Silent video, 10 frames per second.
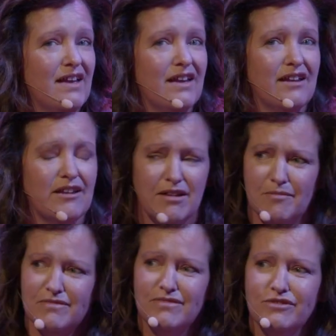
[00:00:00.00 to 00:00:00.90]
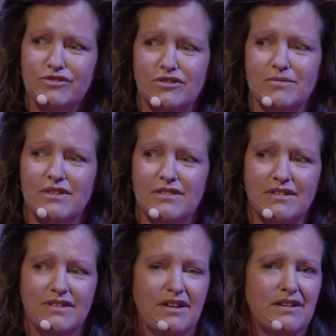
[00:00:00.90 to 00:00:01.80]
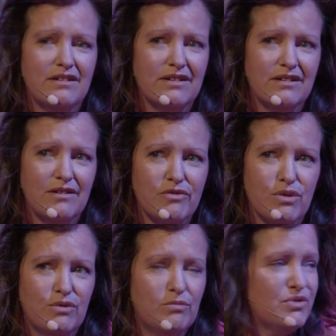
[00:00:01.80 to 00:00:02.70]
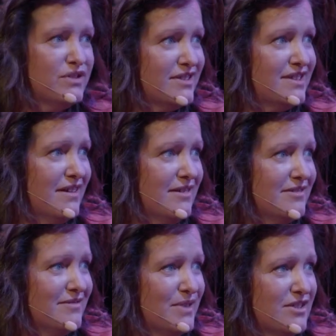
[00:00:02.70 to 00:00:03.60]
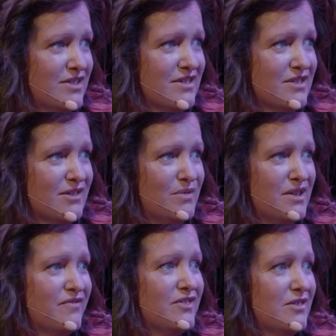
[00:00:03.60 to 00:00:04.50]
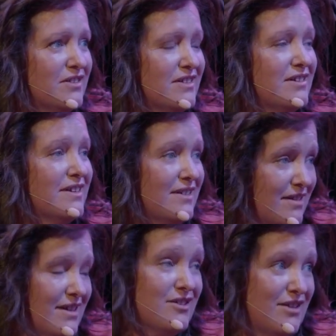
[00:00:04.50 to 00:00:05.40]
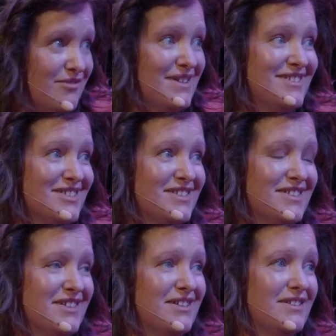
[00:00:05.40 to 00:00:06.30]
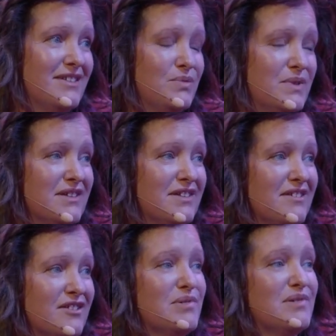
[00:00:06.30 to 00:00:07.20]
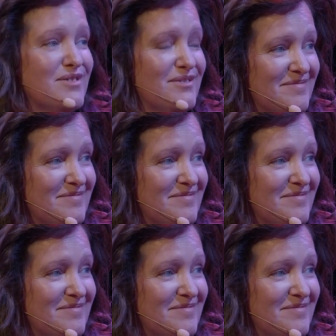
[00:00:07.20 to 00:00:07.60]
I'm not sure, but I think they are through Port Excel, which is one of the accelerators that we sponsor.